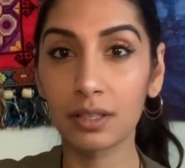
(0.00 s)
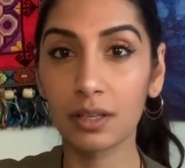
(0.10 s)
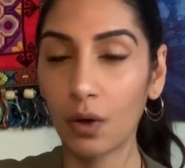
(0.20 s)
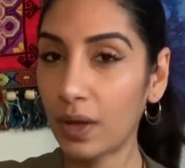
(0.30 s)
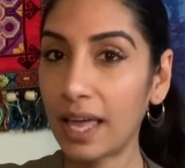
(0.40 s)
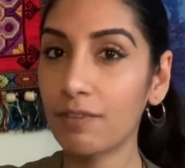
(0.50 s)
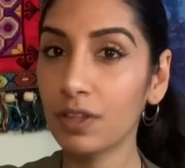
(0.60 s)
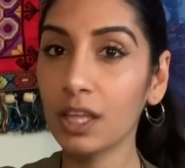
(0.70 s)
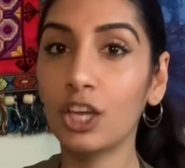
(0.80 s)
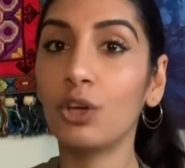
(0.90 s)
Okay, I feel
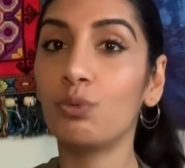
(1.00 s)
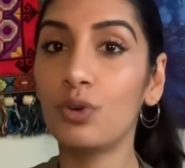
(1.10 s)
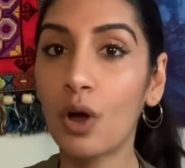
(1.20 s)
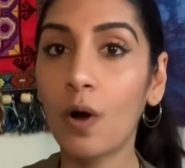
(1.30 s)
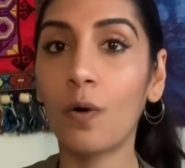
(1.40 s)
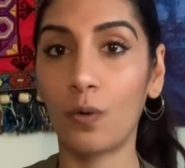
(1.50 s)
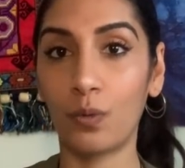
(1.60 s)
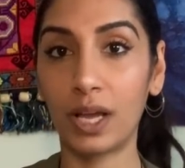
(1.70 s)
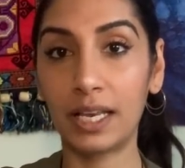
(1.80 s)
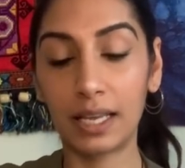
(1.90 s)
like you know.
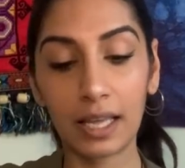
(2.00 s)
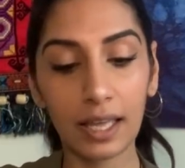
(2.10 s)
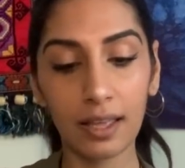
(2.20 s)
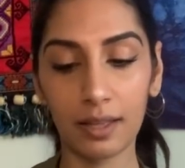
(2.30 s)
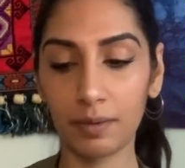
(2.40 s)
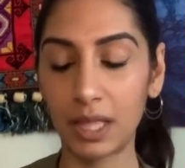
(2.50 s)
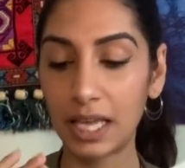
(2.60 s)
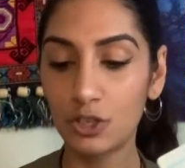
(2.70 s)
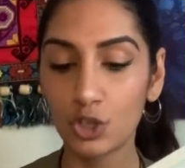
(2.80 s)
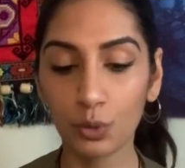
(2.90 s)

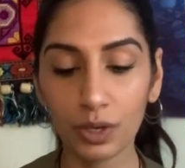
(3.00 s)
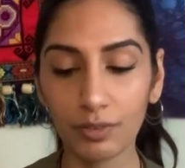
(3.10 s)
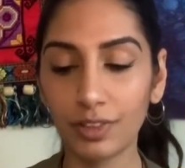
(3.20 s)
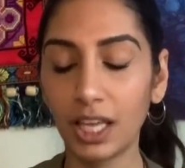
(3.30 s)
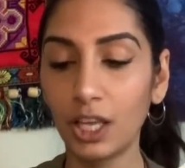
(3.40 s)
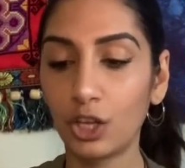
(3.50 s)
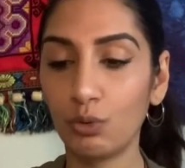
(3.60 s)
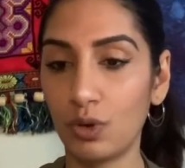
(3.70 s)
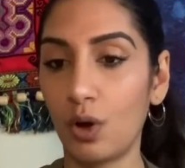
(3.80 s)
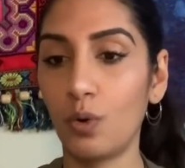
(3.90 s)
Intuitively, you
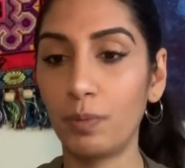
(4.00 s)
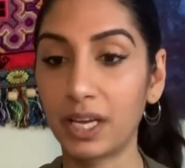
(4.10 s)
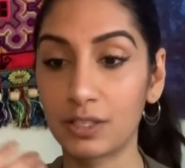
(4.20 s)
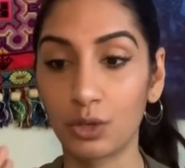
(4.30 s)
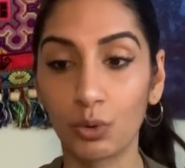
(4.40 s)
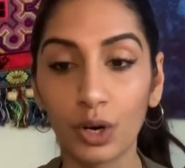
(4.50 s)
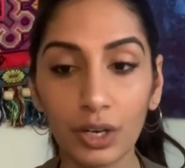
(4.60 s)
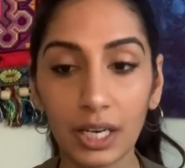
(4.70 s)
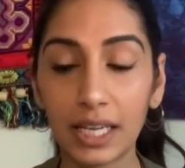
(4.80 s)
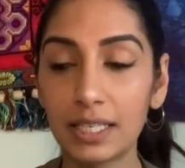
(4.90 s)
know because you heard
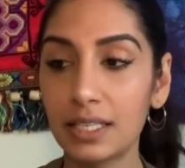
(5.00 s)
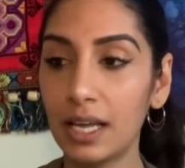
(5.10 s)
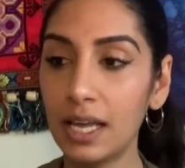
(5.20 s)
it.